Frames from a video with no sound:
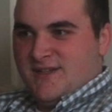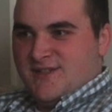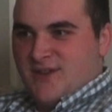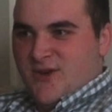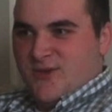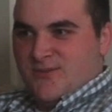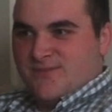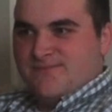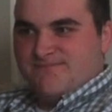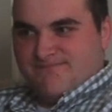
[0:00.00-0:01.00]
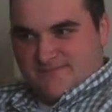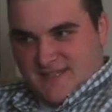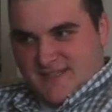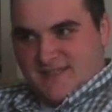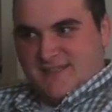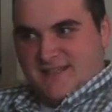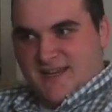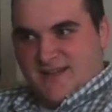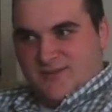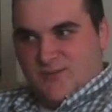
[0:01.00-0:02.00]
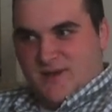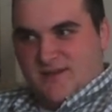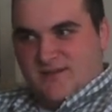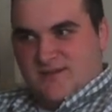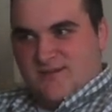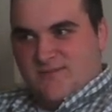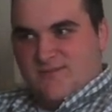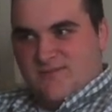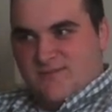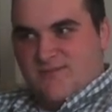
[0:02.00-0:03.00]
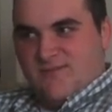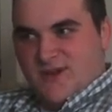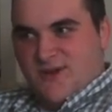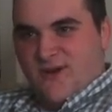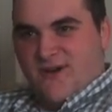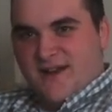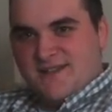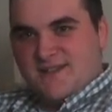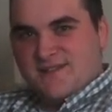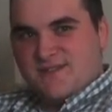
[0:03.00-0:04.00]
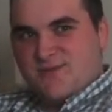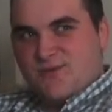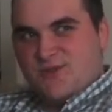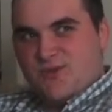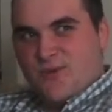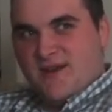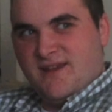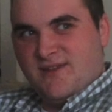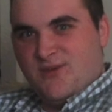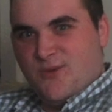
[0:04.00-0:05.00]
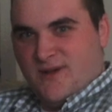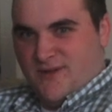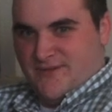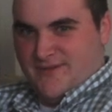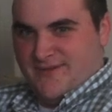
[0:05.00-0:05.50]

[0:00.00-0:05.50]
So yeah, been doing all right since 2012.